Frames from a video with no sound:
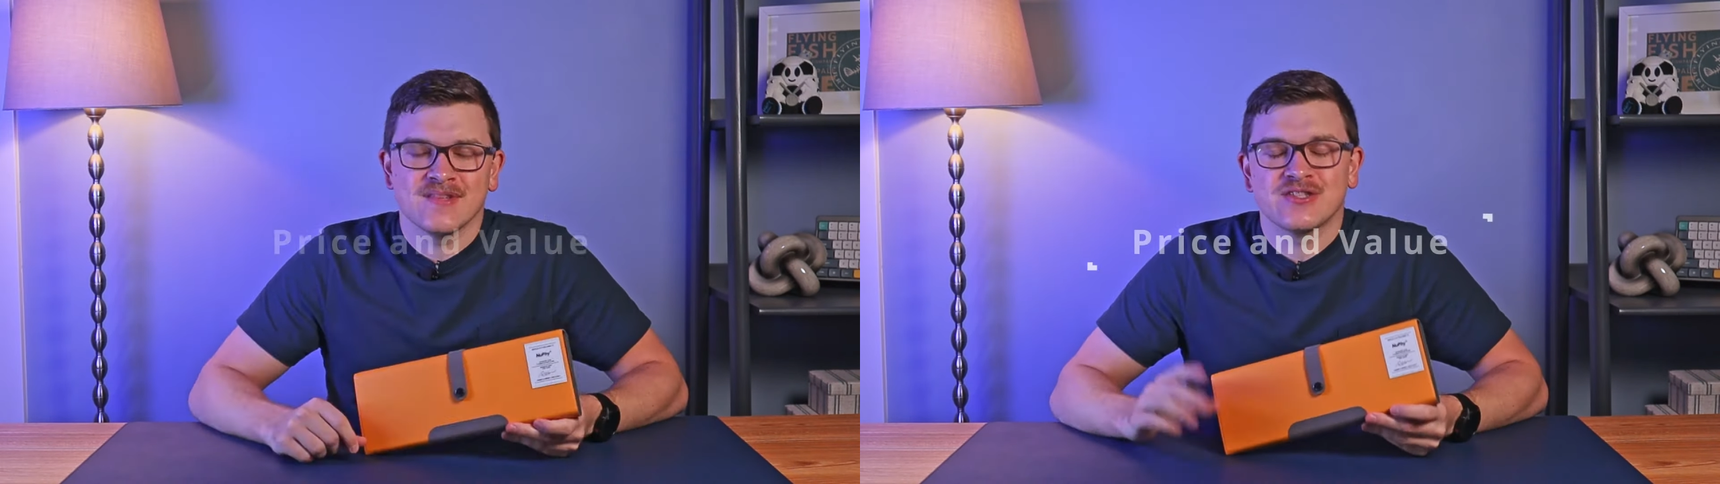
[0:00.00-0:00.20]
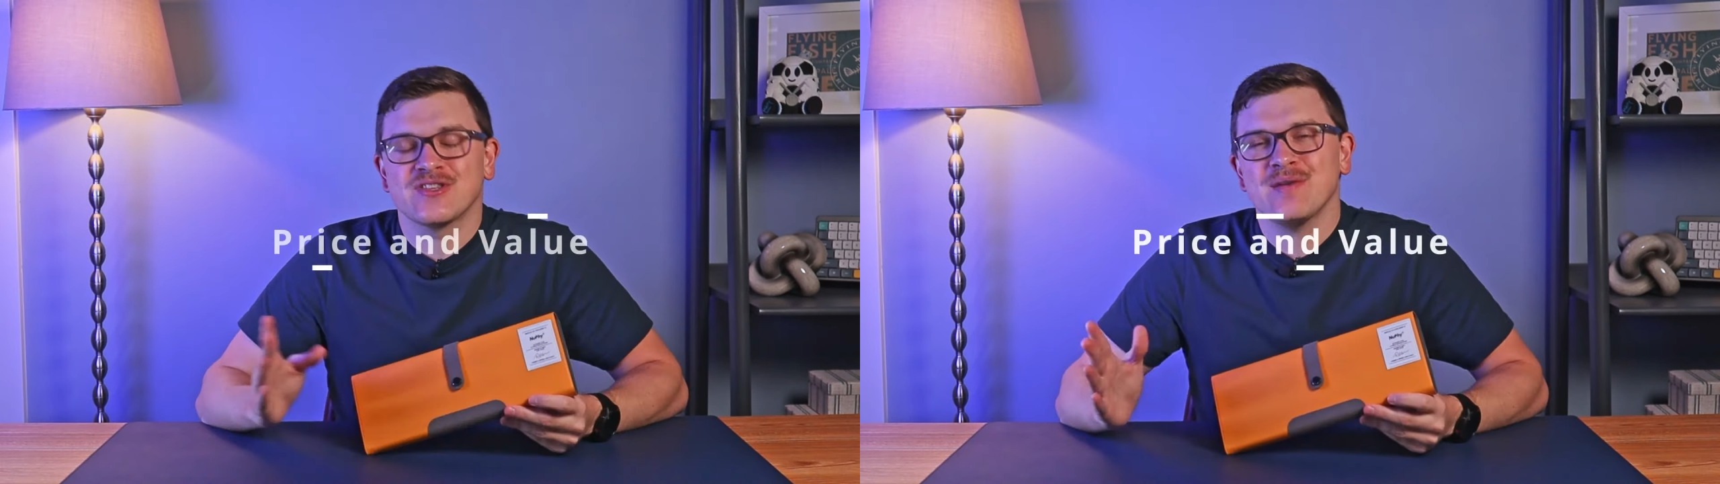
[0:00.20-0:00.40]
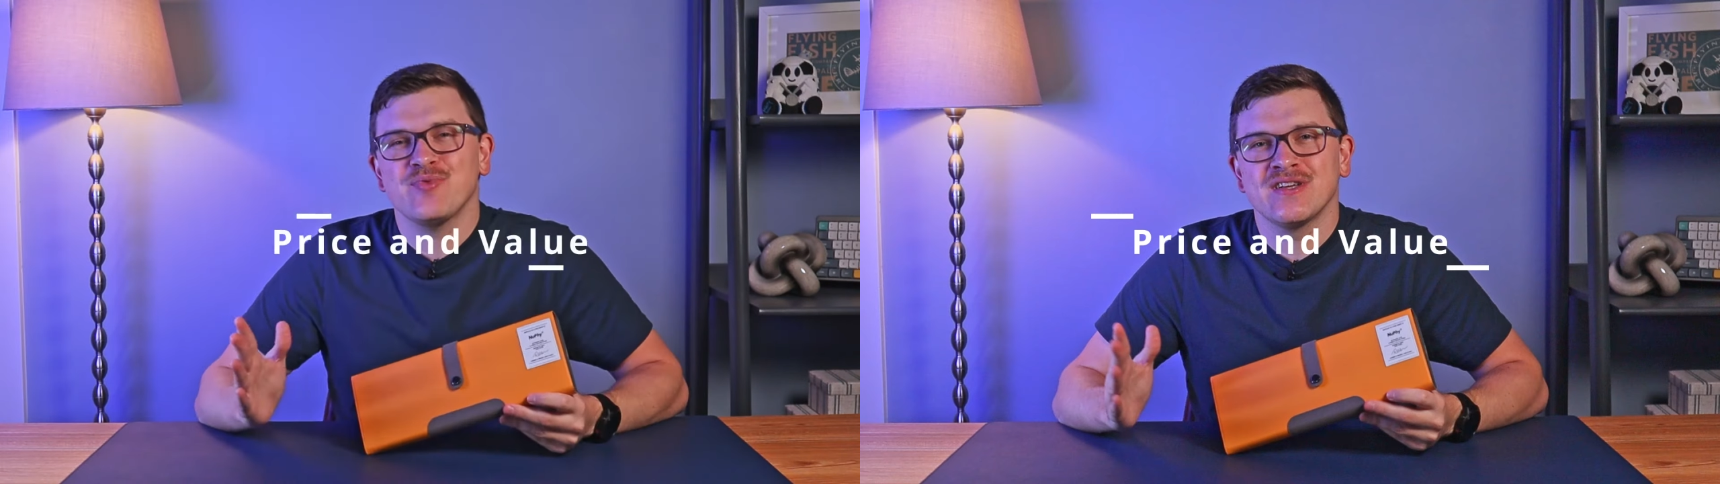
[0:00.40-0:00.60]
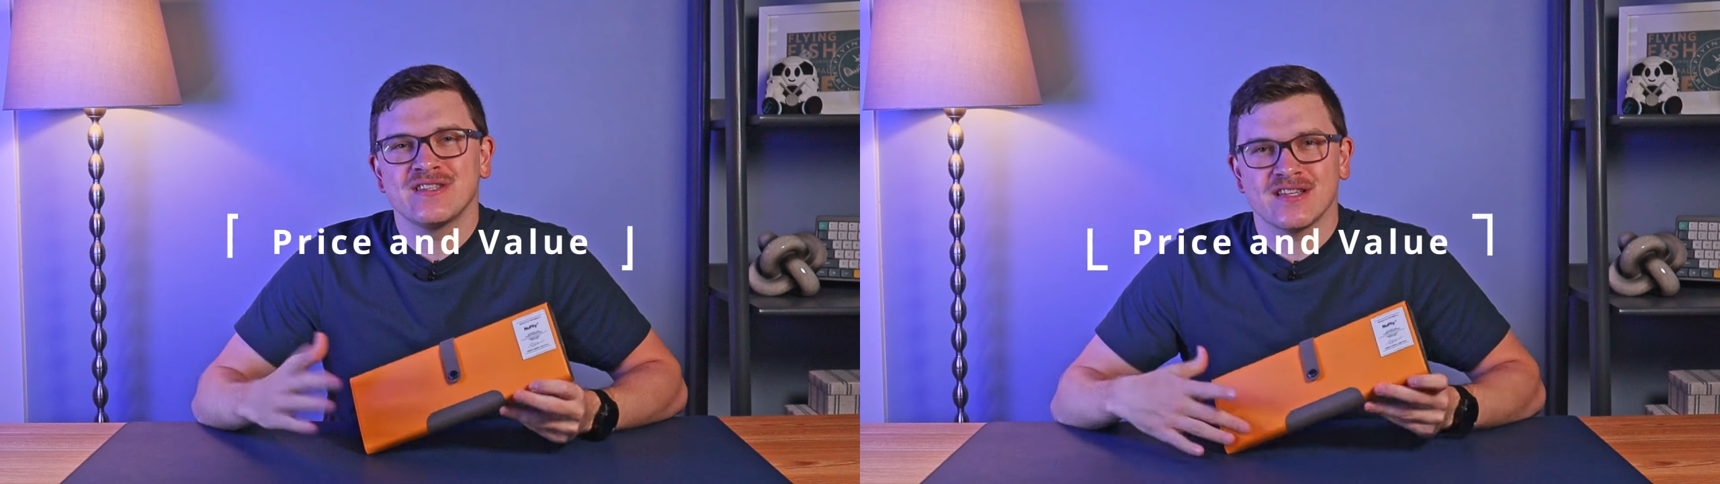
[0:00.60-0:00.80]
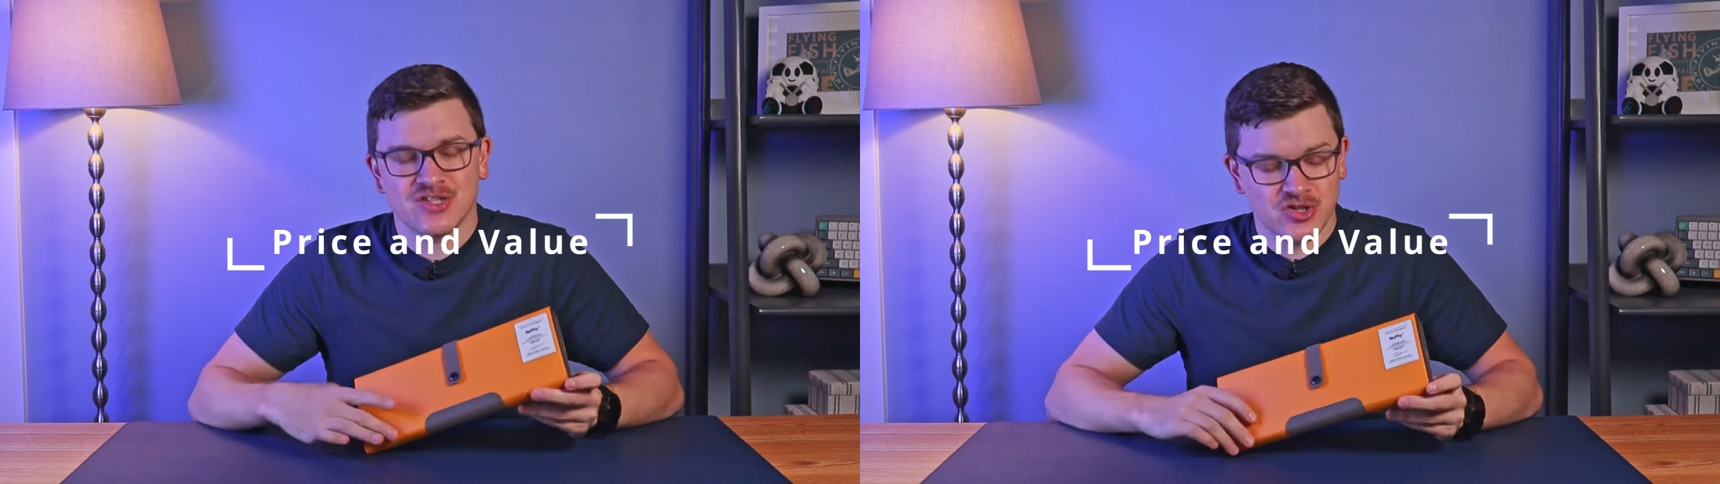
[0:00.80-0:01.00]
So that brings
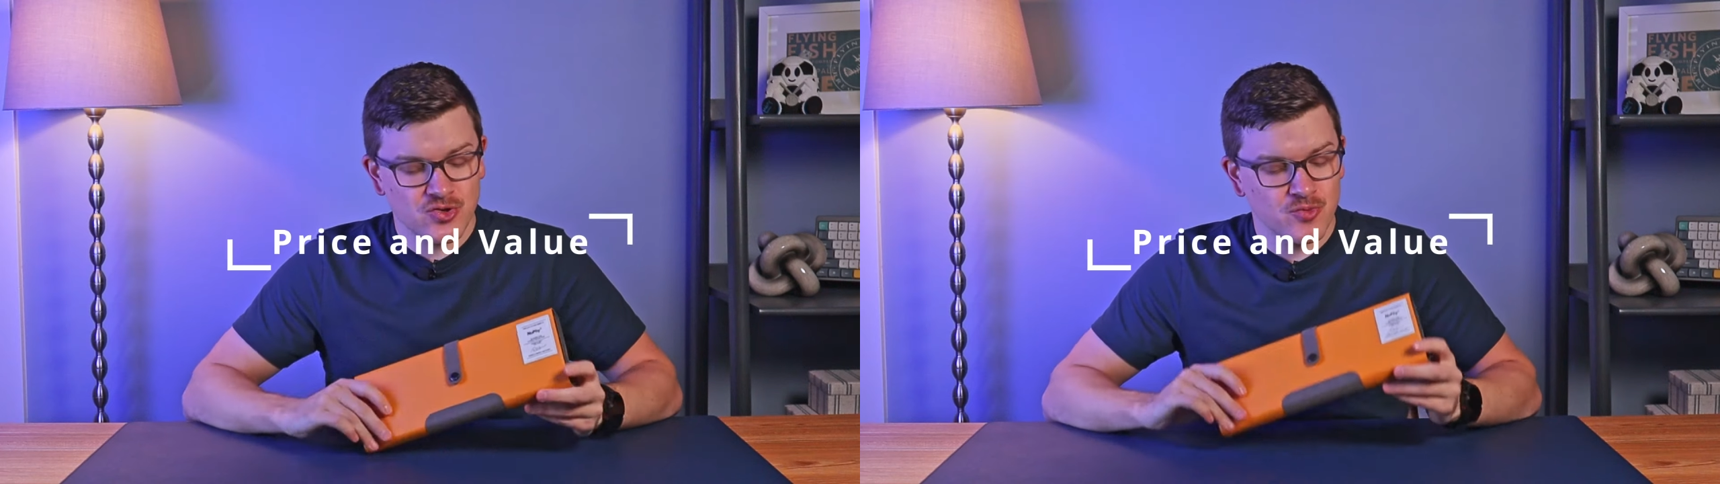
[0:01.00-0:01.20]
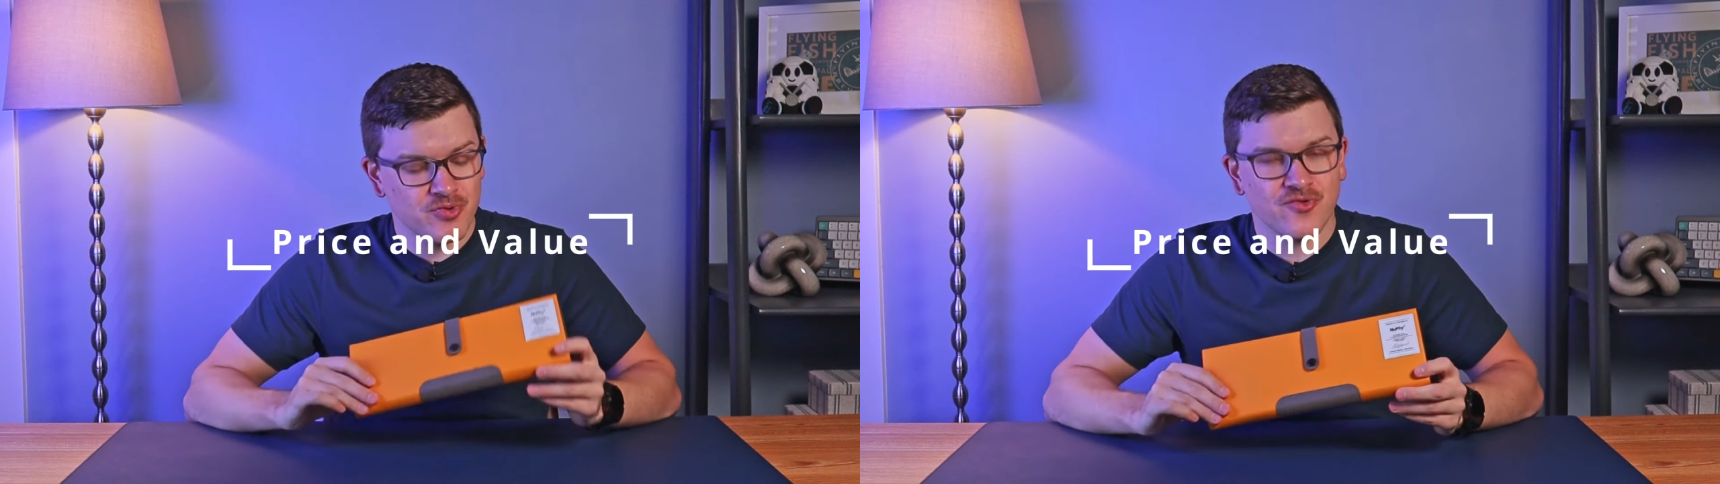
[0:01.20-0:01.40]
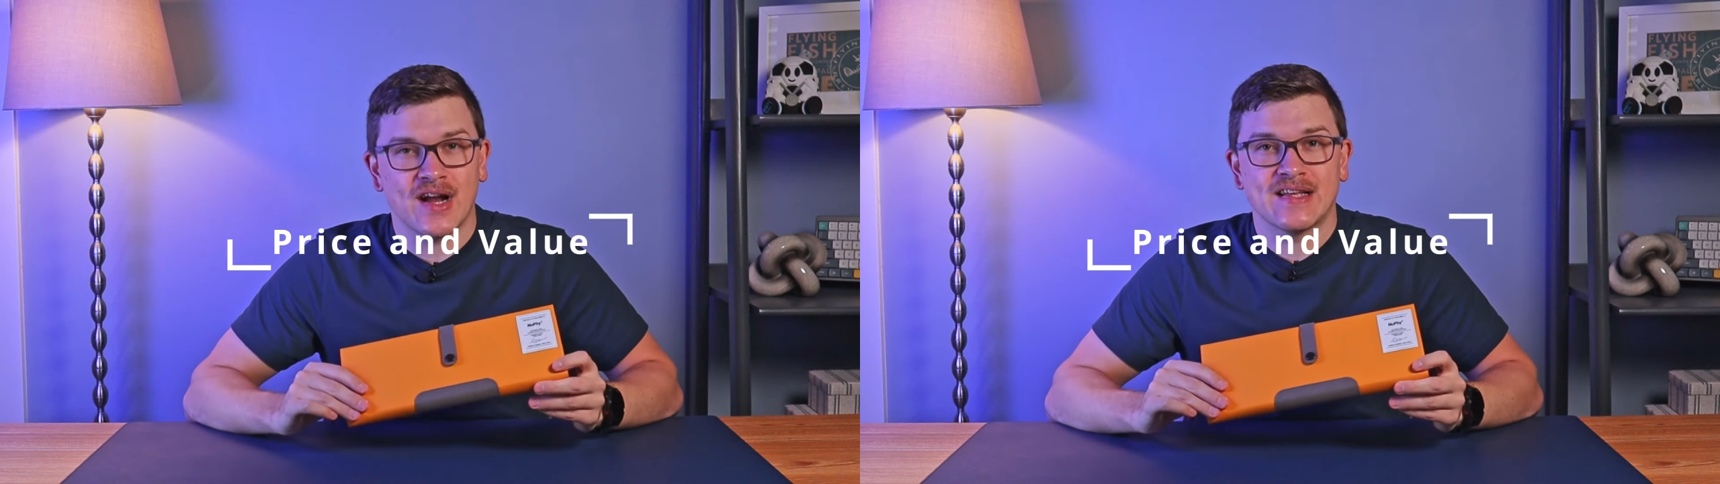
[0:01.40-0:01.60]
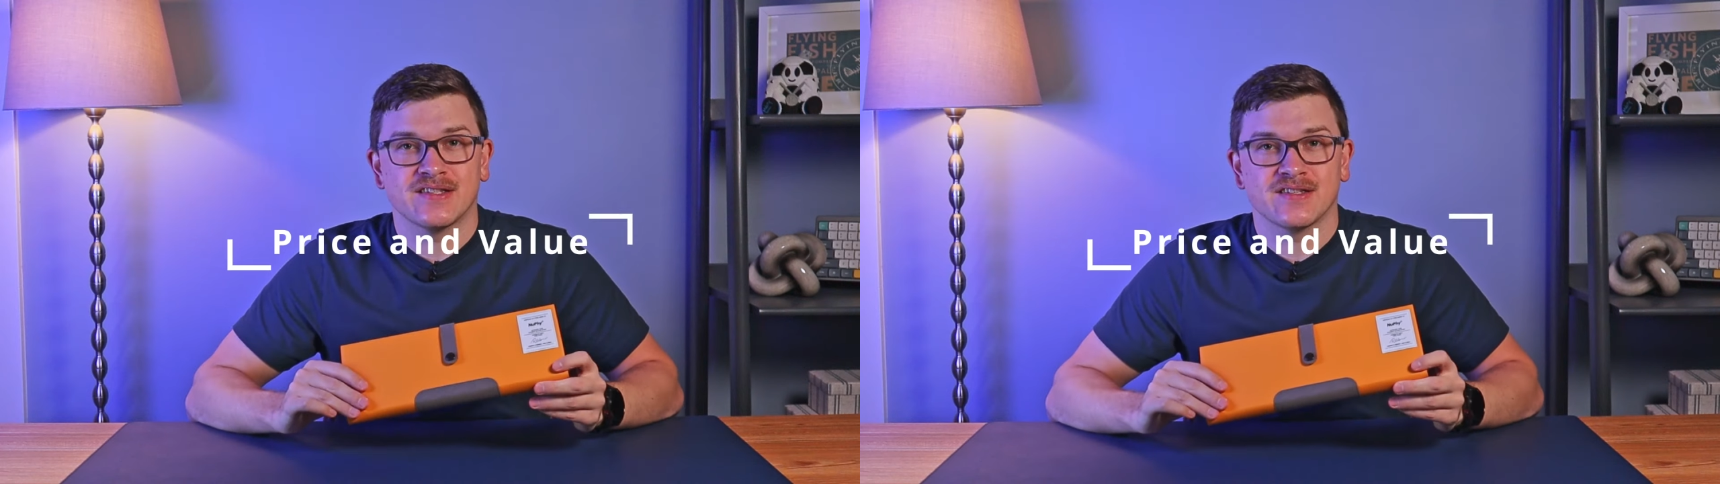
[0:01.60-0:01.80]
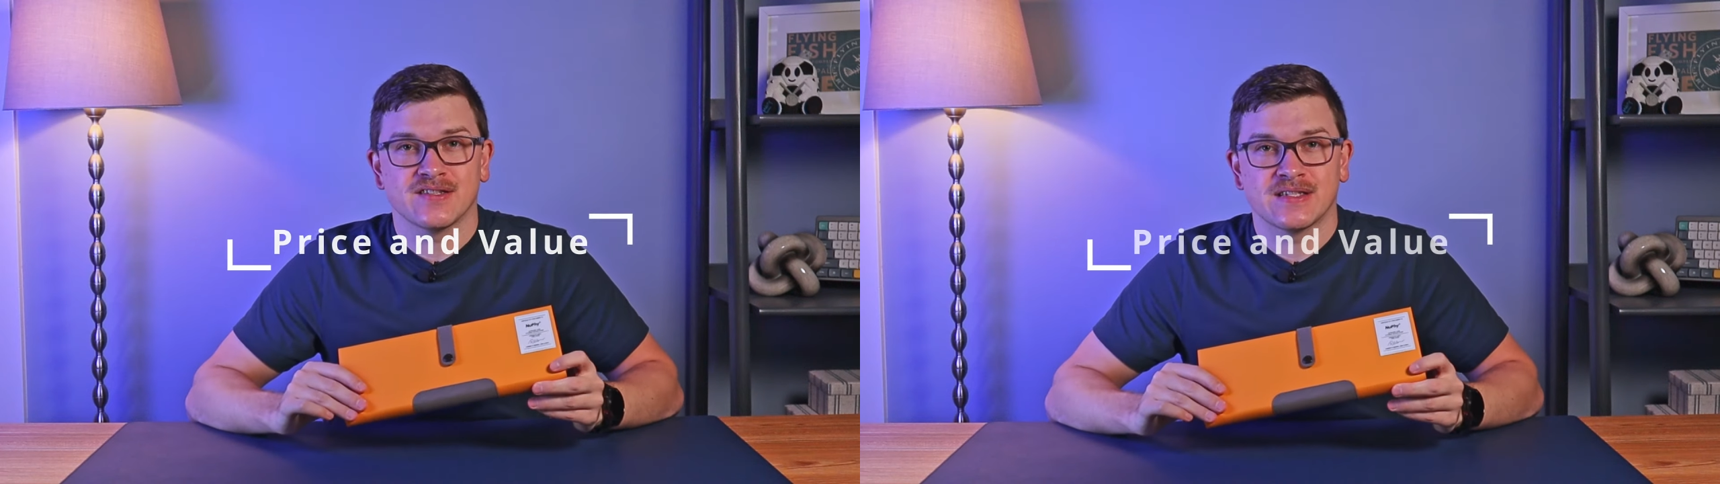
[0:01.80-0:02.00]
us to
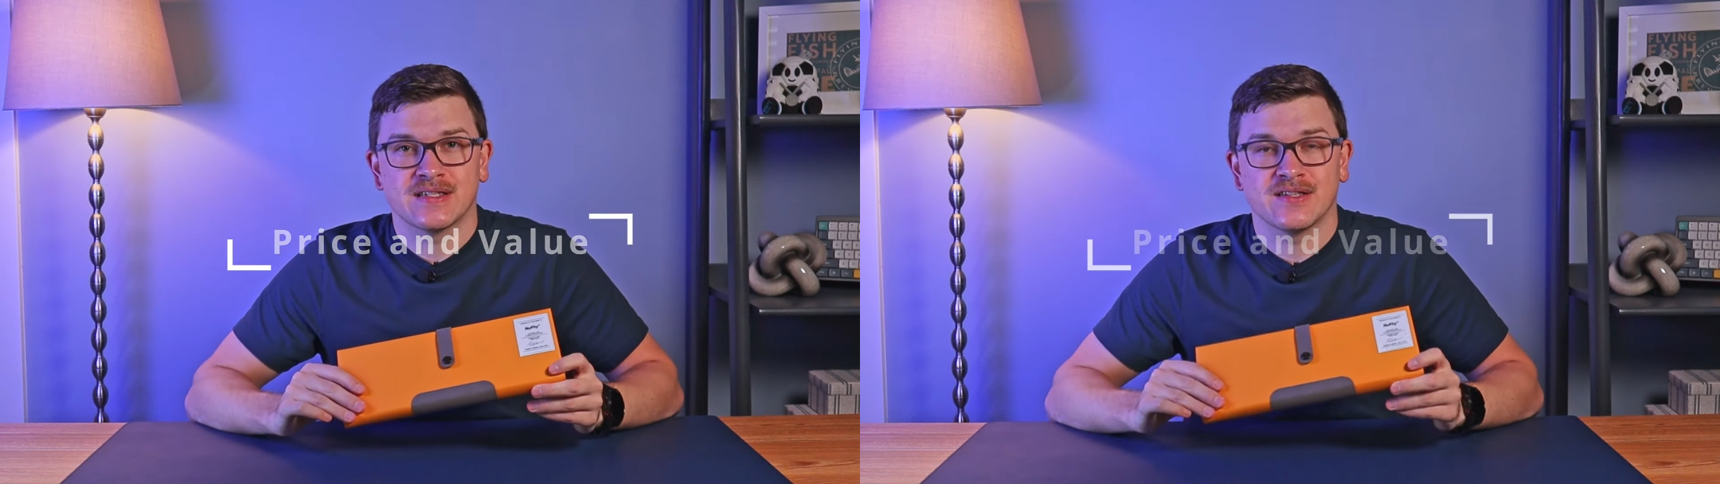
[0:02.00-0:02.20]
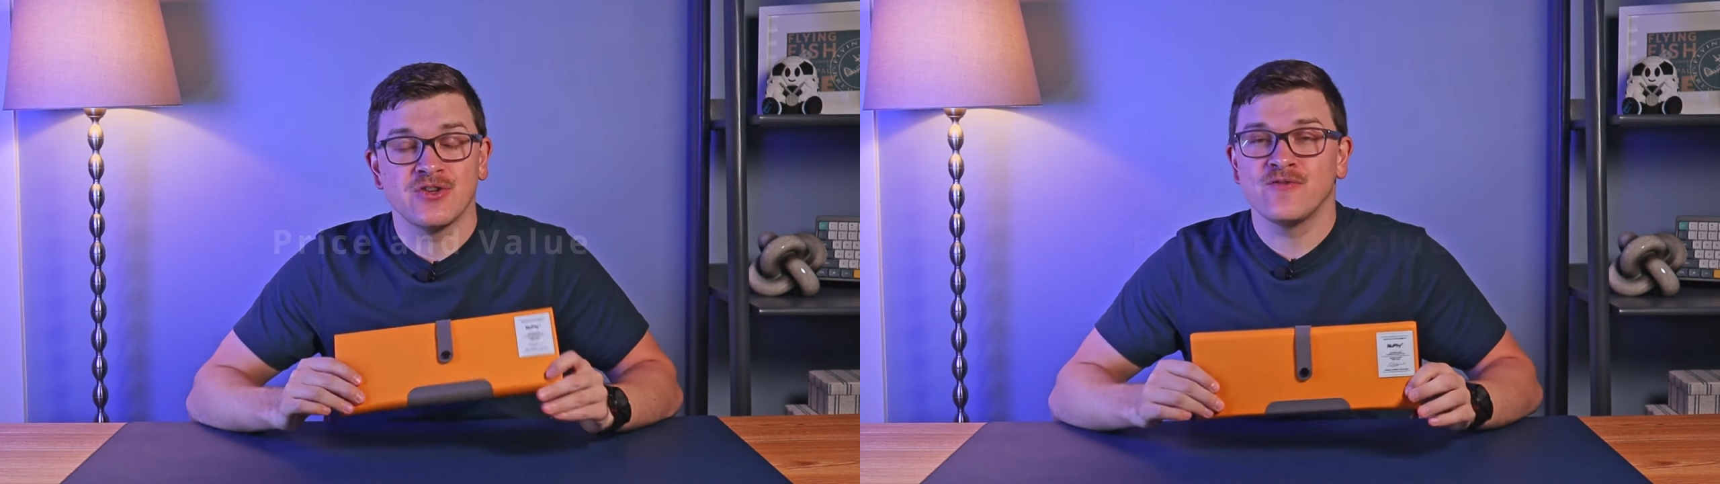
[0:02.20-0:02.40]
price. The